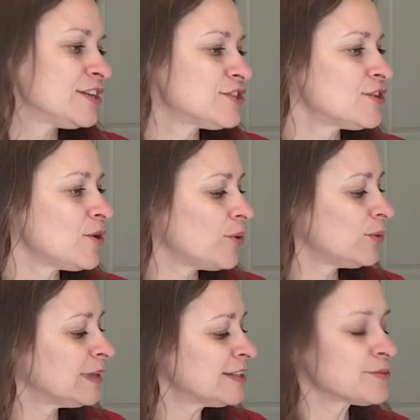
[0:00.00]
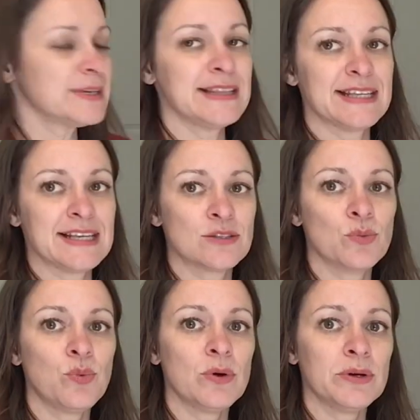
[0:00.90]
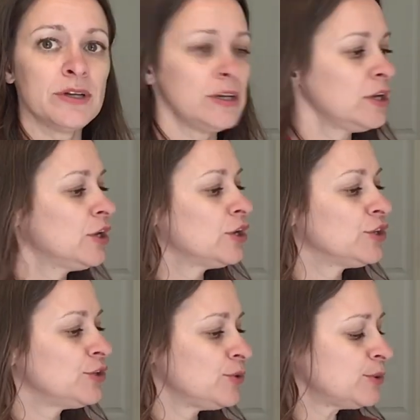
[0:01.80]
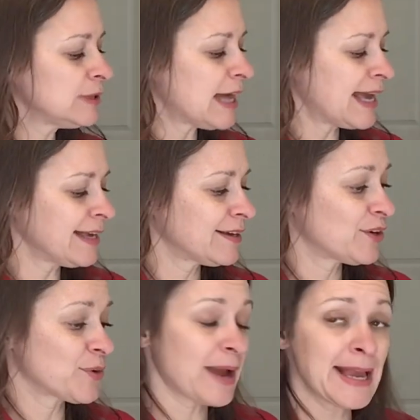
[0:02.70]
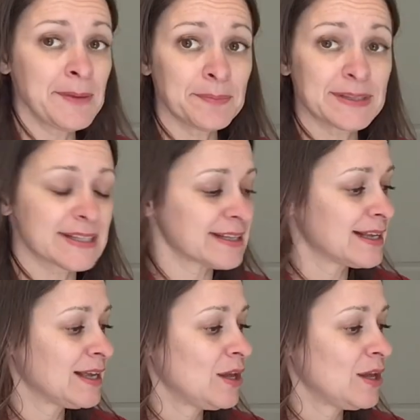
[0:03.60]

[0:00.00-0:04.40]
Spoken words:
So let's read these. Would you like grapes?